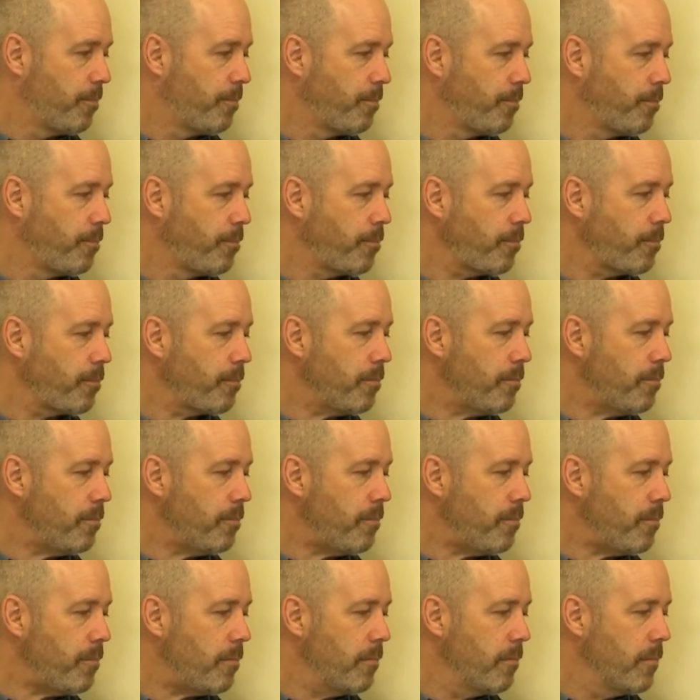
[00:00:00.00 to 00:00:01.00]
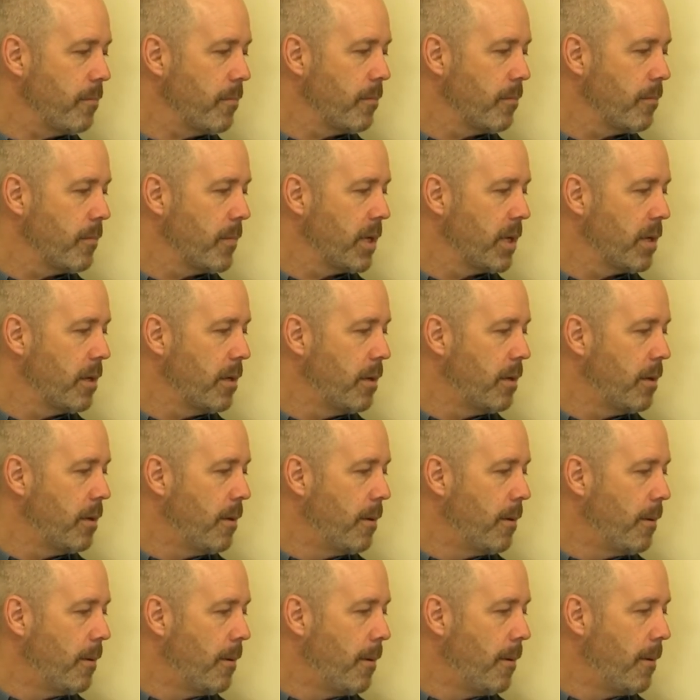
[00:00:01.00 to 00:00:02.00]

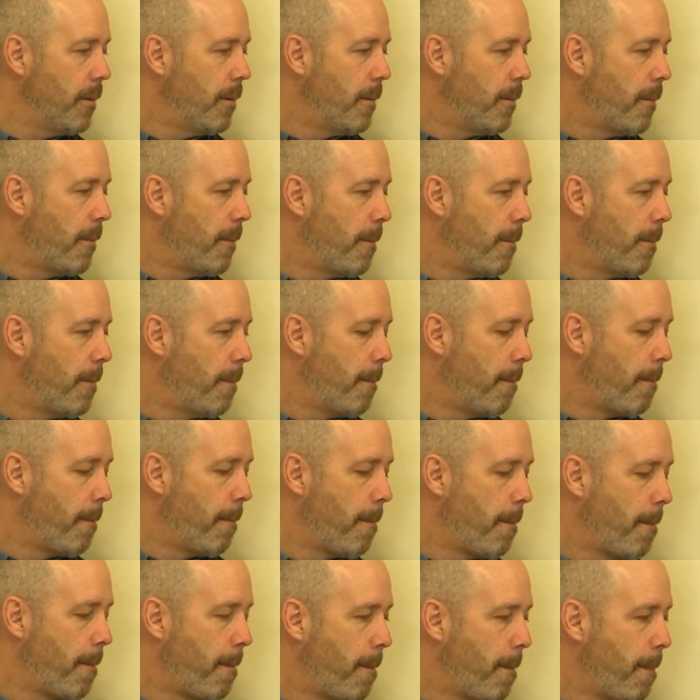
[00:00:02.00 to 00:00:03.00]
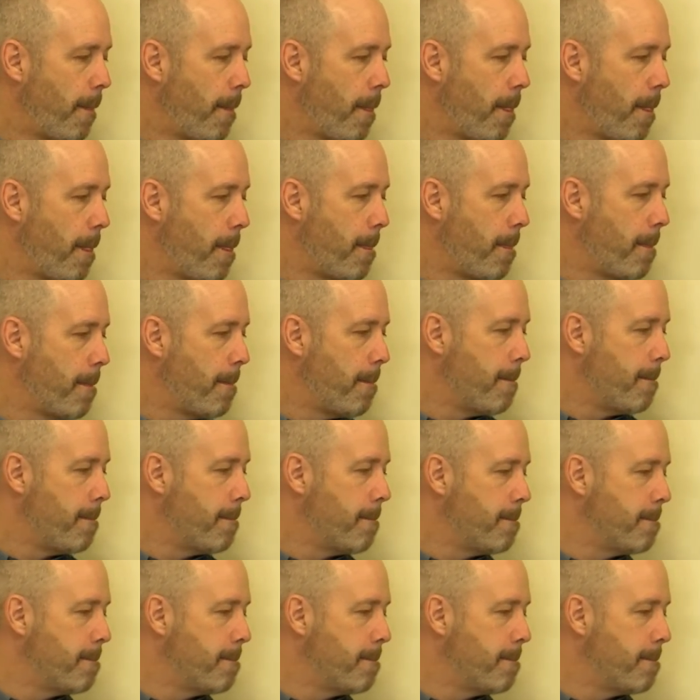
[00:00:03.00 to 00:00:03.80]
(silence)